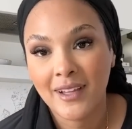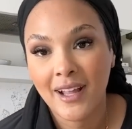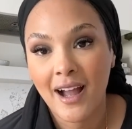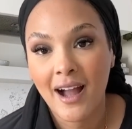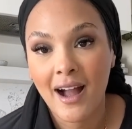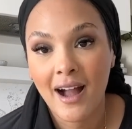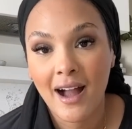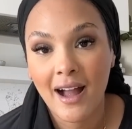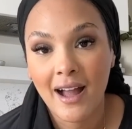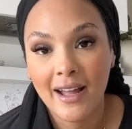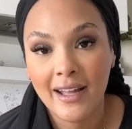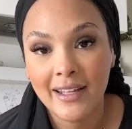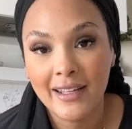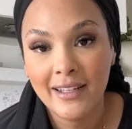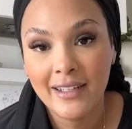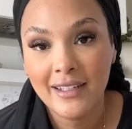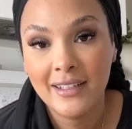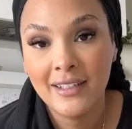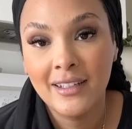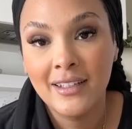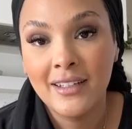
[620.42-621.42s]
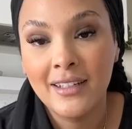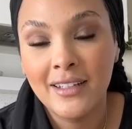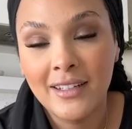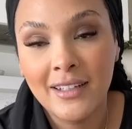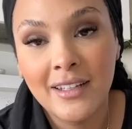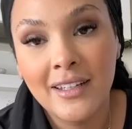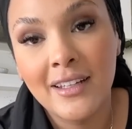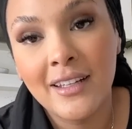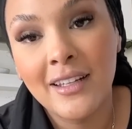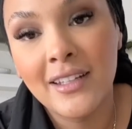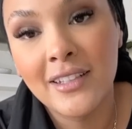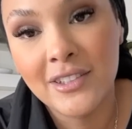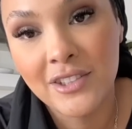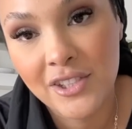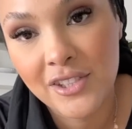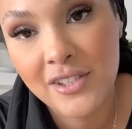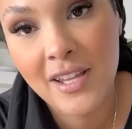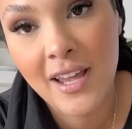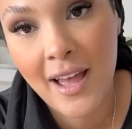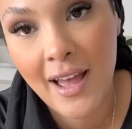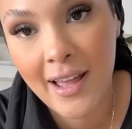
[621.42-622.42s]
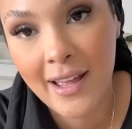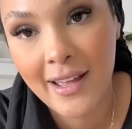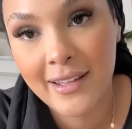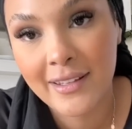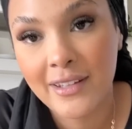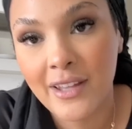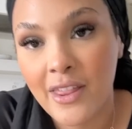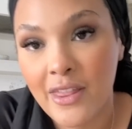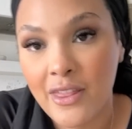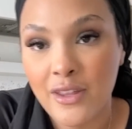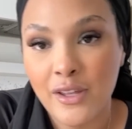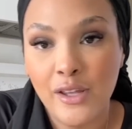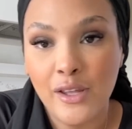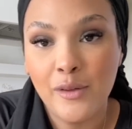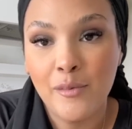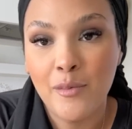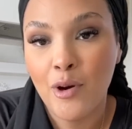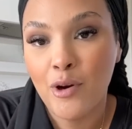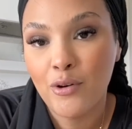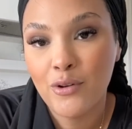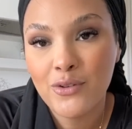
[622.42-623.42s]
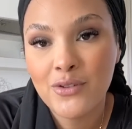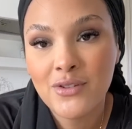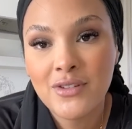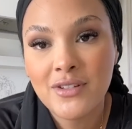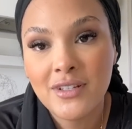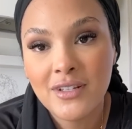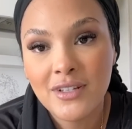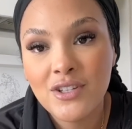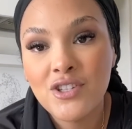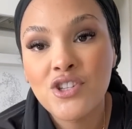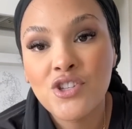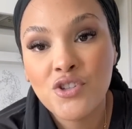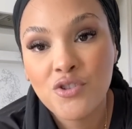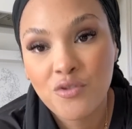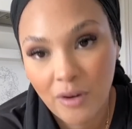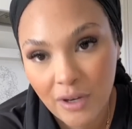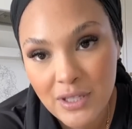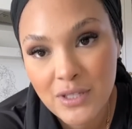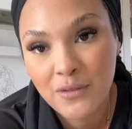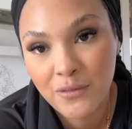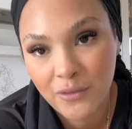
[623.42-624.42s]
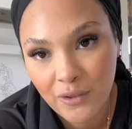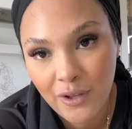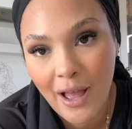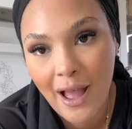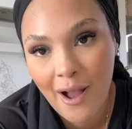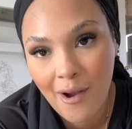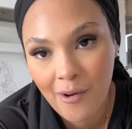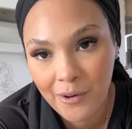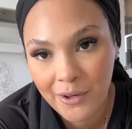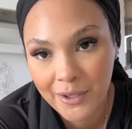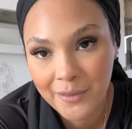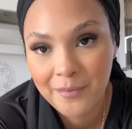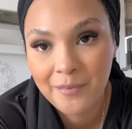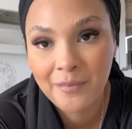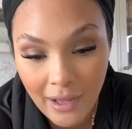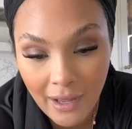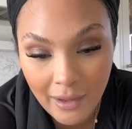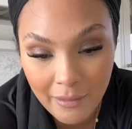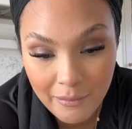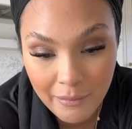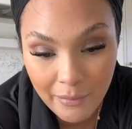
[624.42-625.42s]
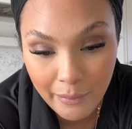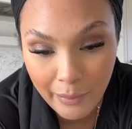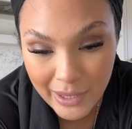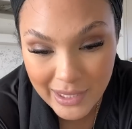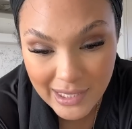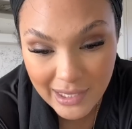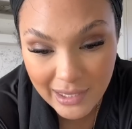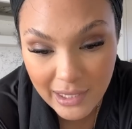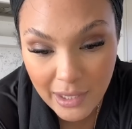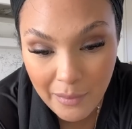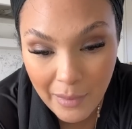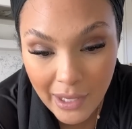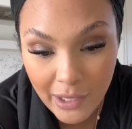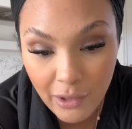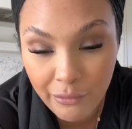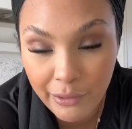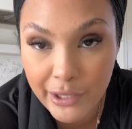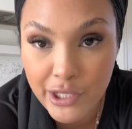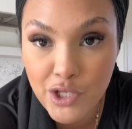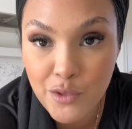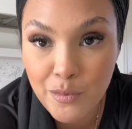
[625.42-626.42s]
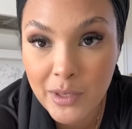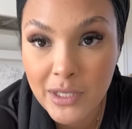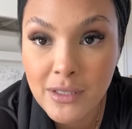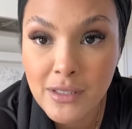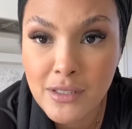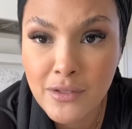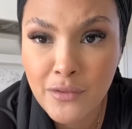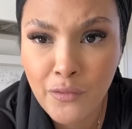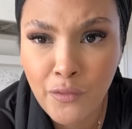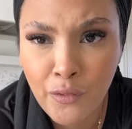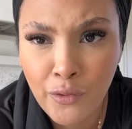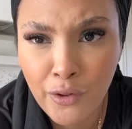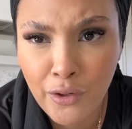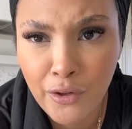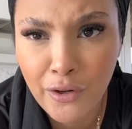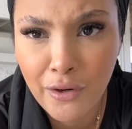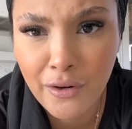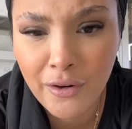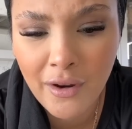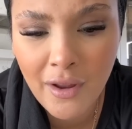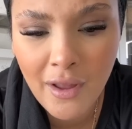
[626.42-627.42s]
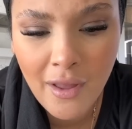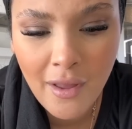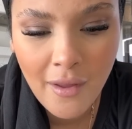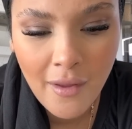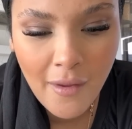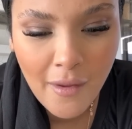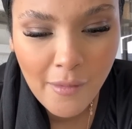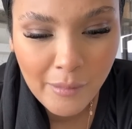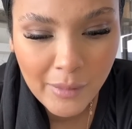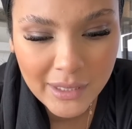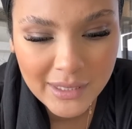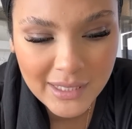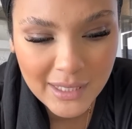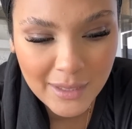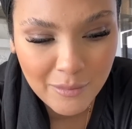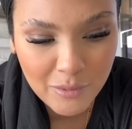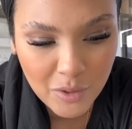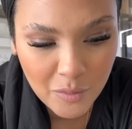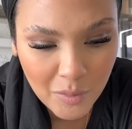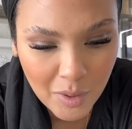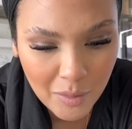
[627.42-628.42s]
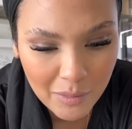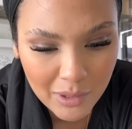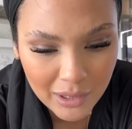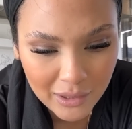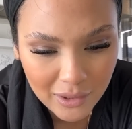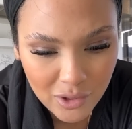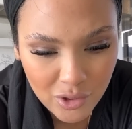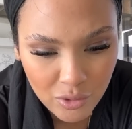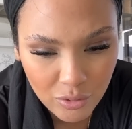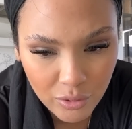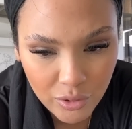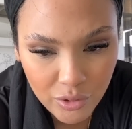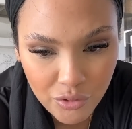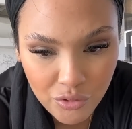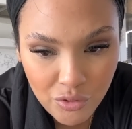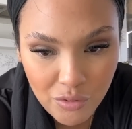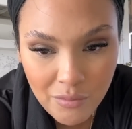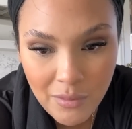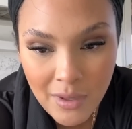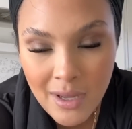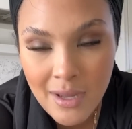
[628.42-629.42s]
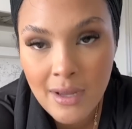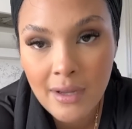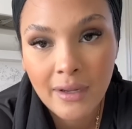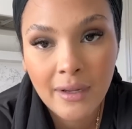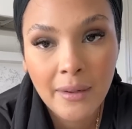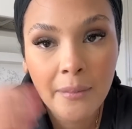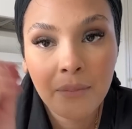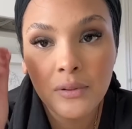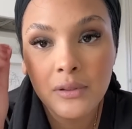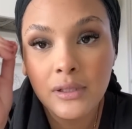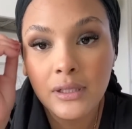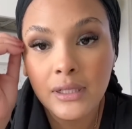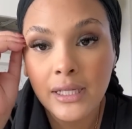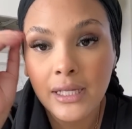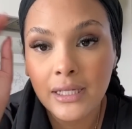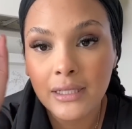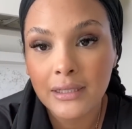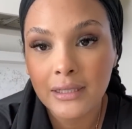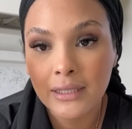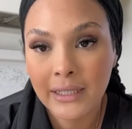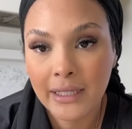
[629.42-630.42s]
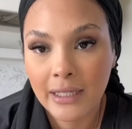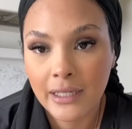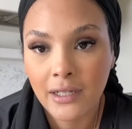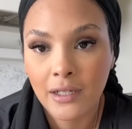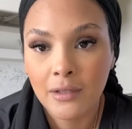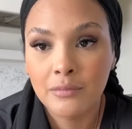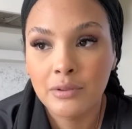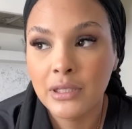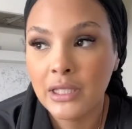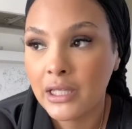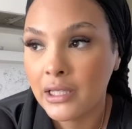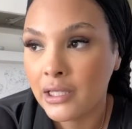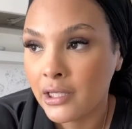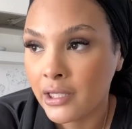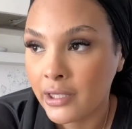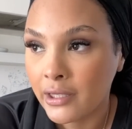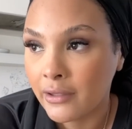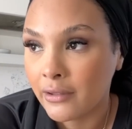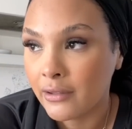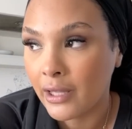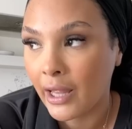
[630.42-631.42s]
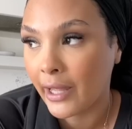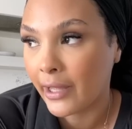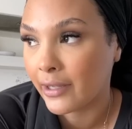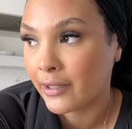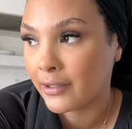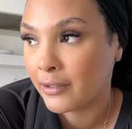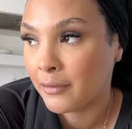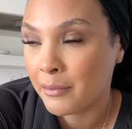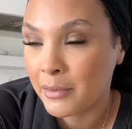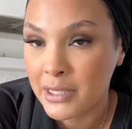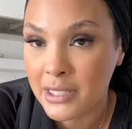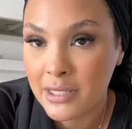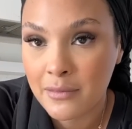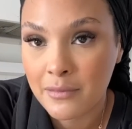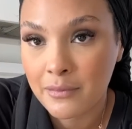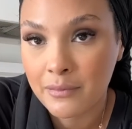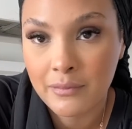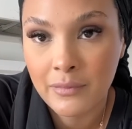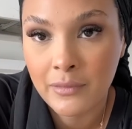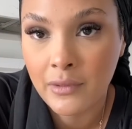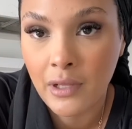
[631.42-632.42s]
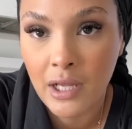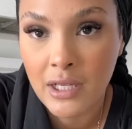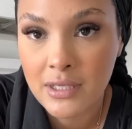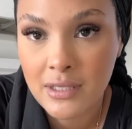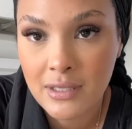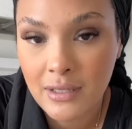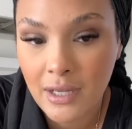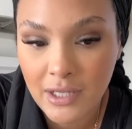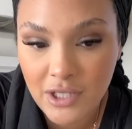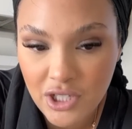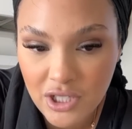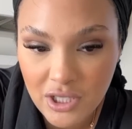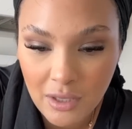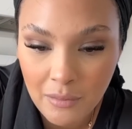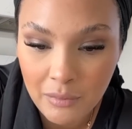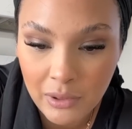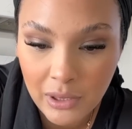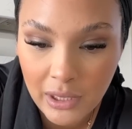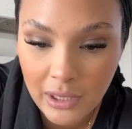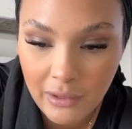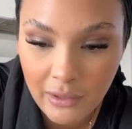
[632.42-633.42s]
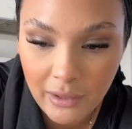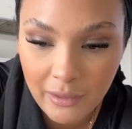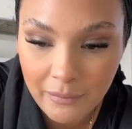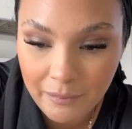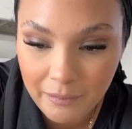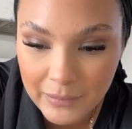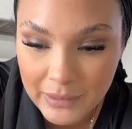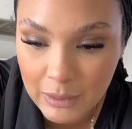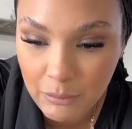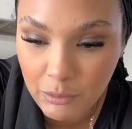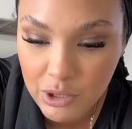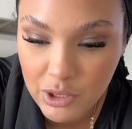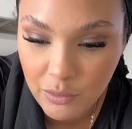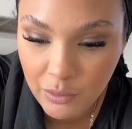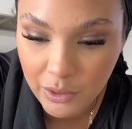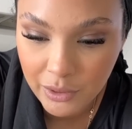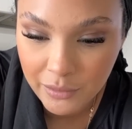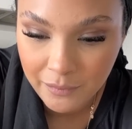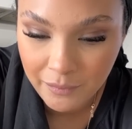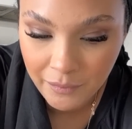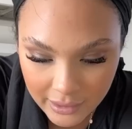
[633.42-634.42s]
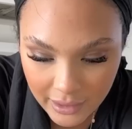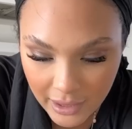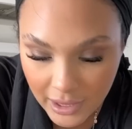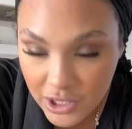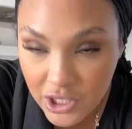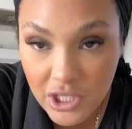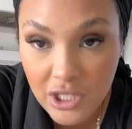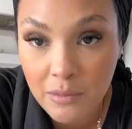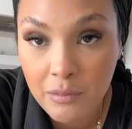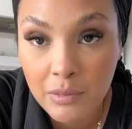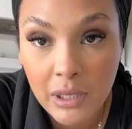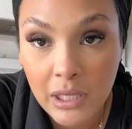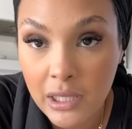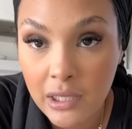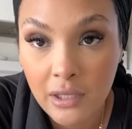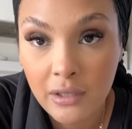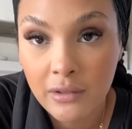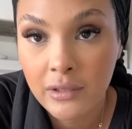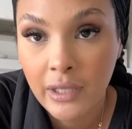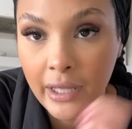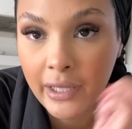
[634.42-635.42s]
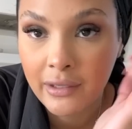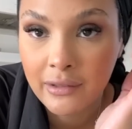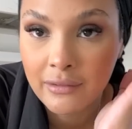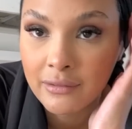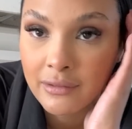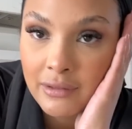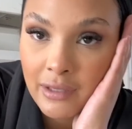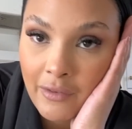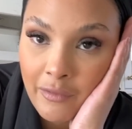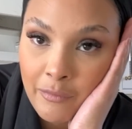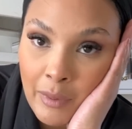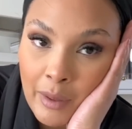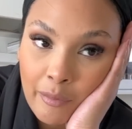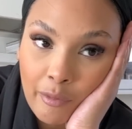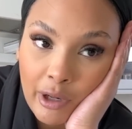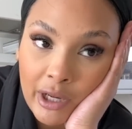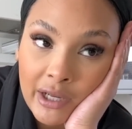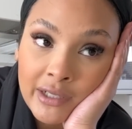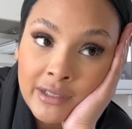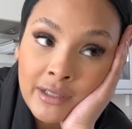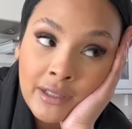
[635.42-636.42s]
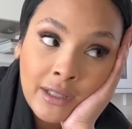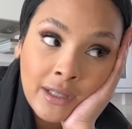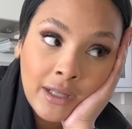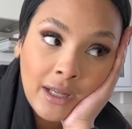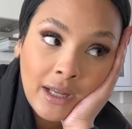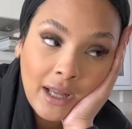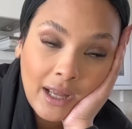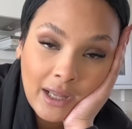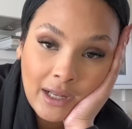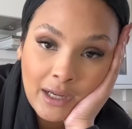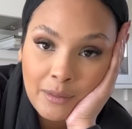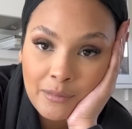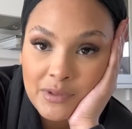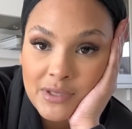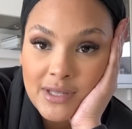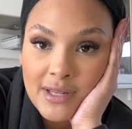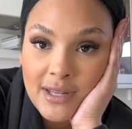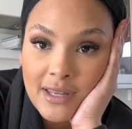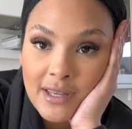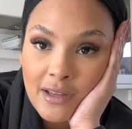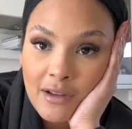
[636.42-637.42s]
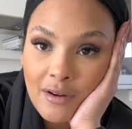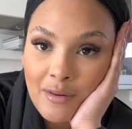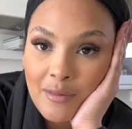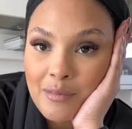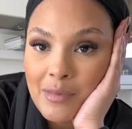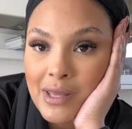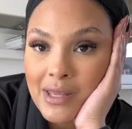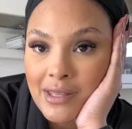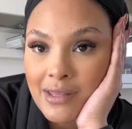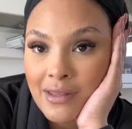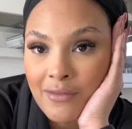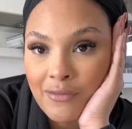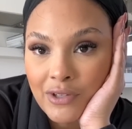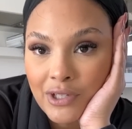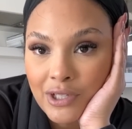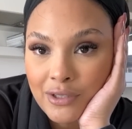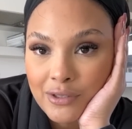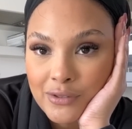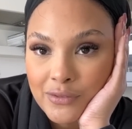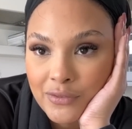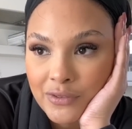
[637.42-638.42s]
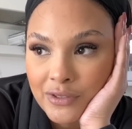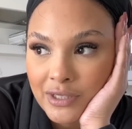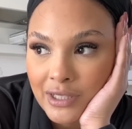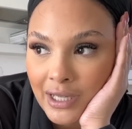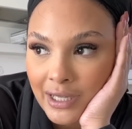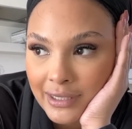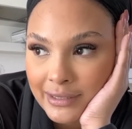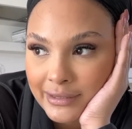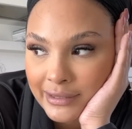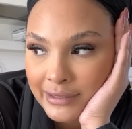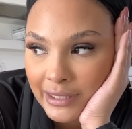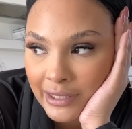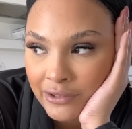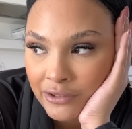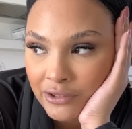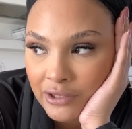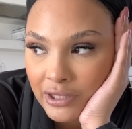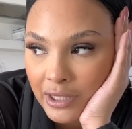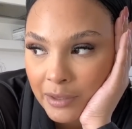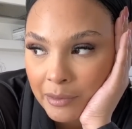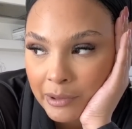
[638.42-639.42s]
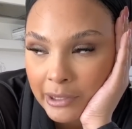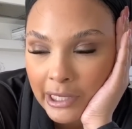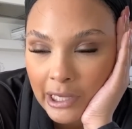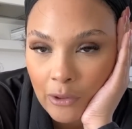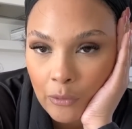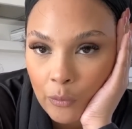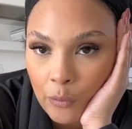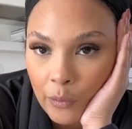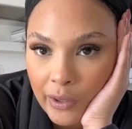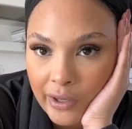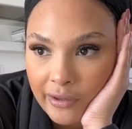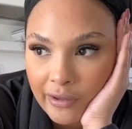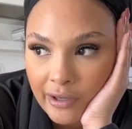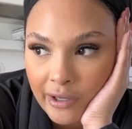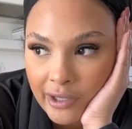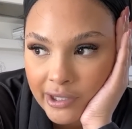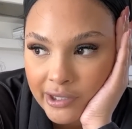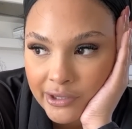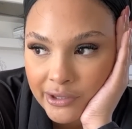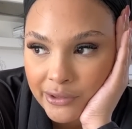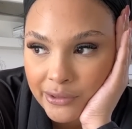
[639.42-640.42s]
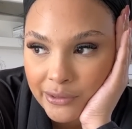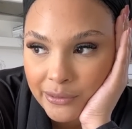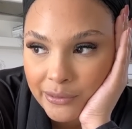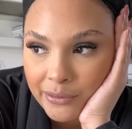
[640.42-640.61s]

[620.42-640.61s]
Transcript: I just had the most stressful hour. I basically made arrangements for my team to meet me at the storage room. Completely, completely, like, miss, lost, I just completely, what's the word? It just completely, like, left my brain. And I'm sitting here making videos for you guys. And they're like, Manal, where are you?